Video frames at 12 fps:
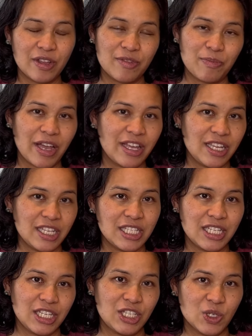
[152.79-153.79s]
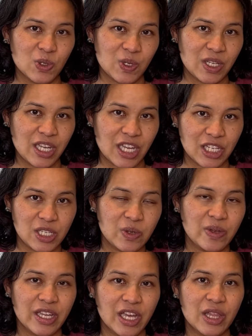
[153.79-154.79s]
in my EC journey and
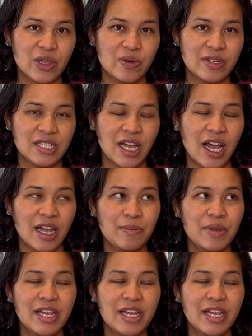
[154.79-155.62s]
doing it a third time